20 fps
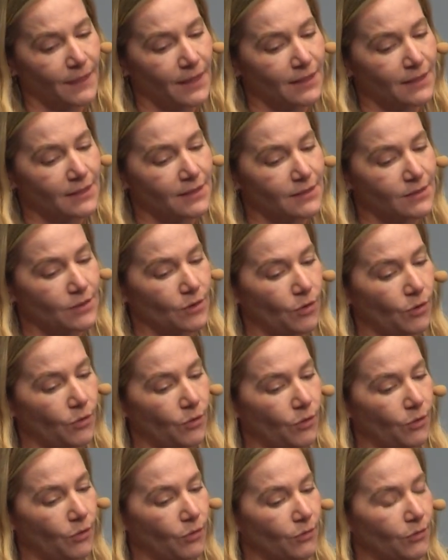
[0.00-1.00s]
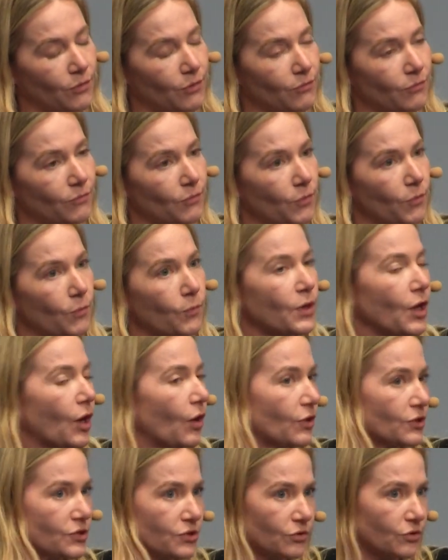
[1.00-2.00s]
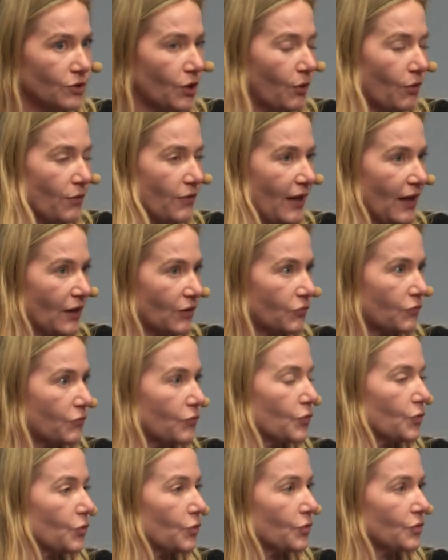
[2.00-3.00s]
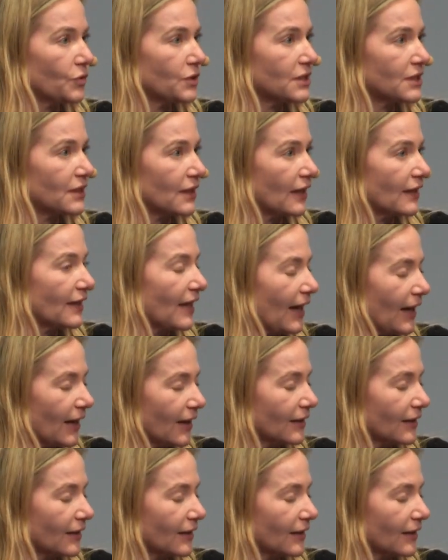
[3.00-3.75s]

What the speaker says: So we also know that food and